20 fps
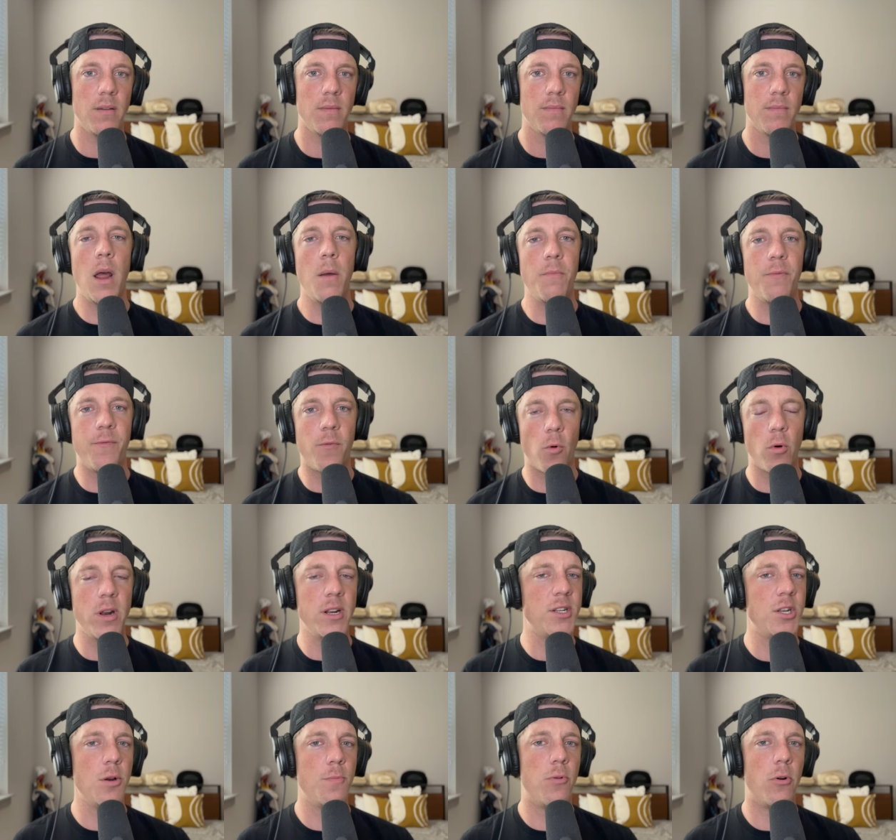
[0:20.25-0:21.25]
And I'm
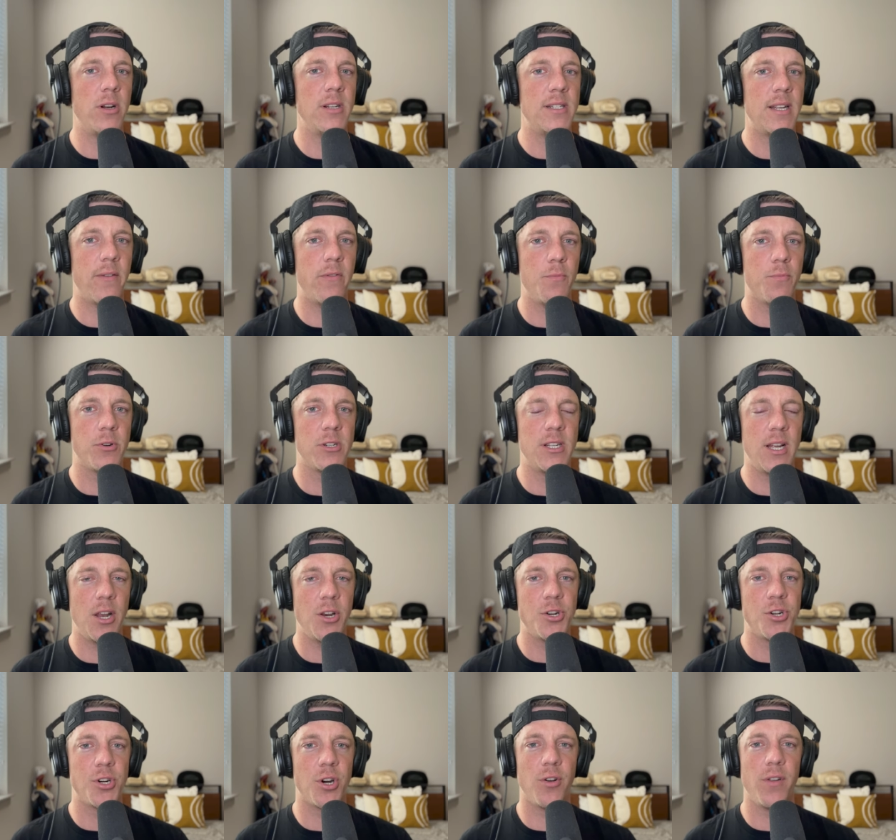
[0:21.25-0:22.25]
42.7%
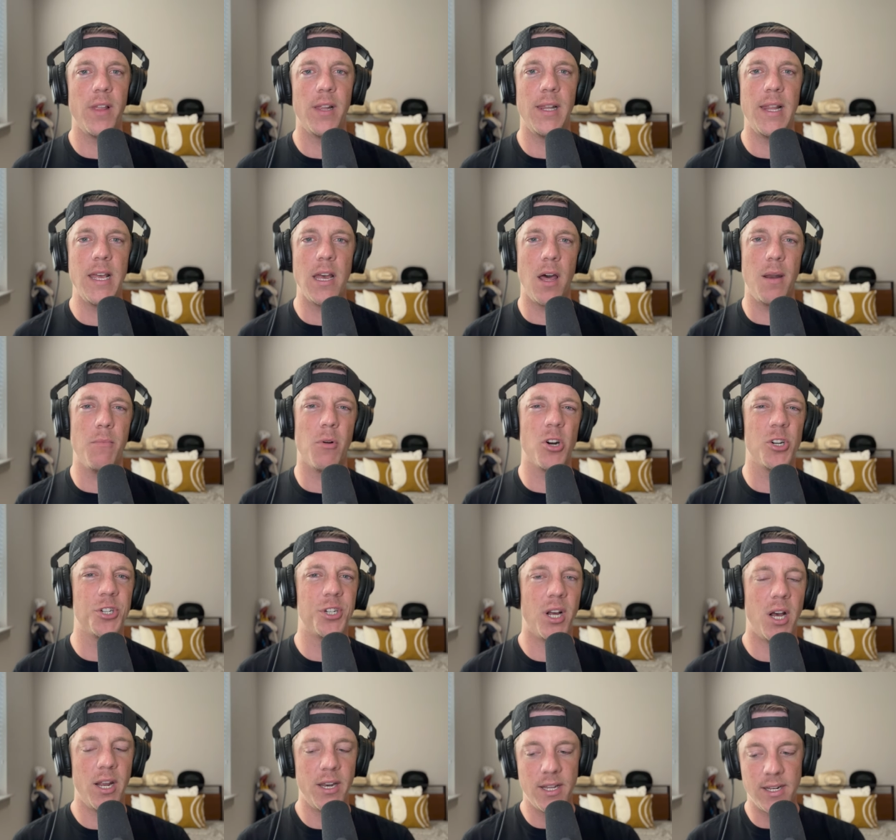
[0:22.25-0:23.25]
sure that Leon
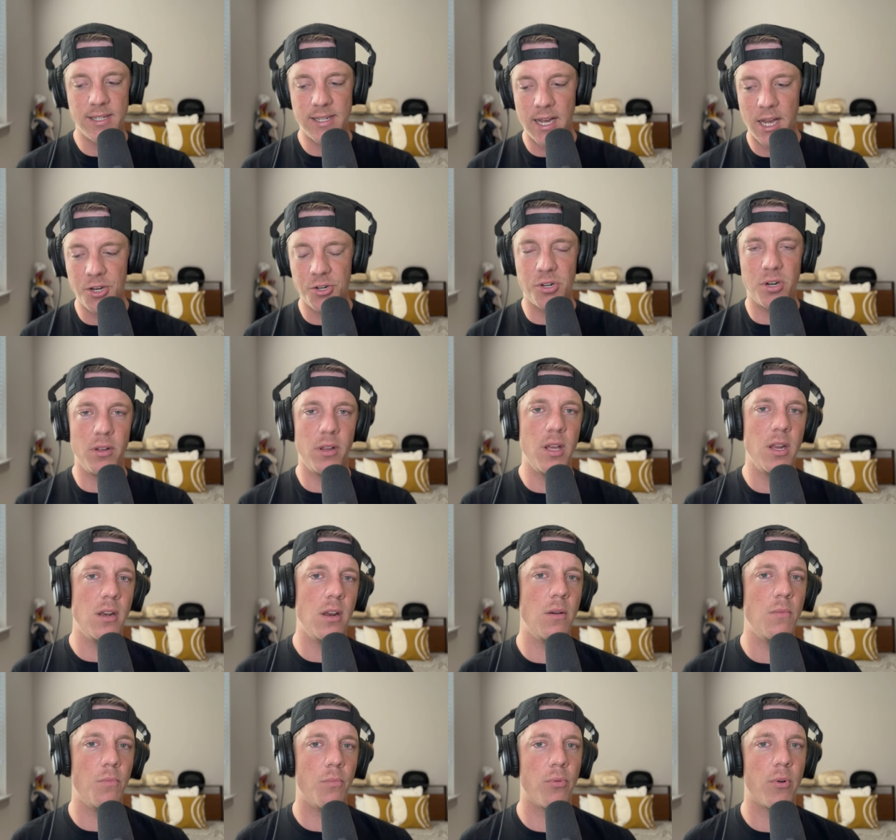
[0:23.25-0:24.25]
Marchand intentionally
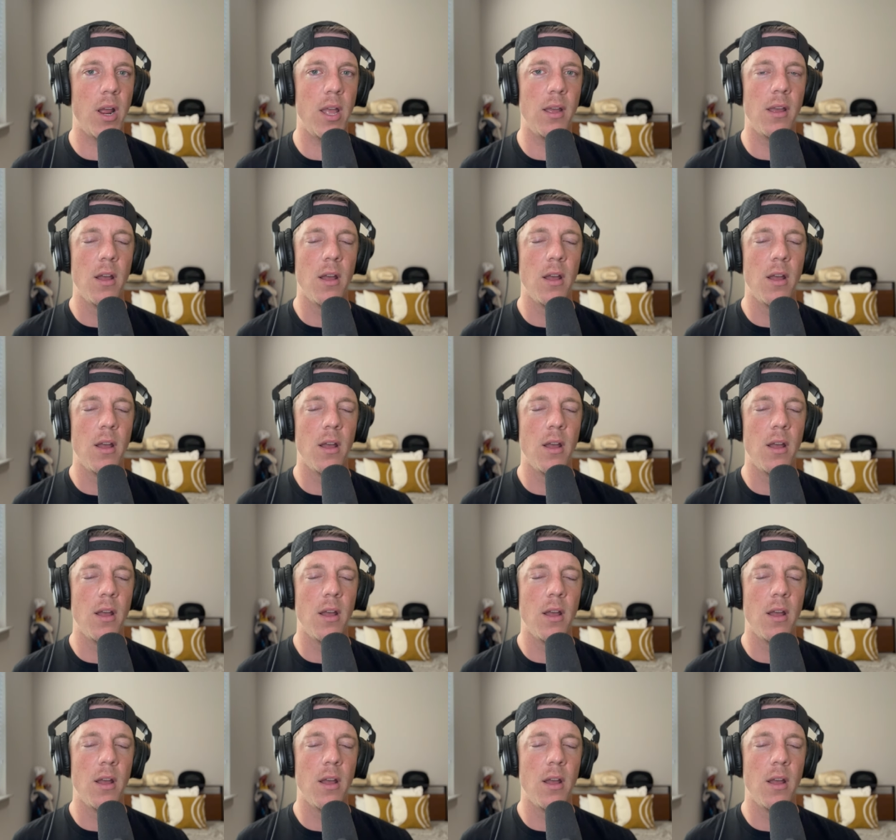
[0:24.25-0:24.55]
didn't break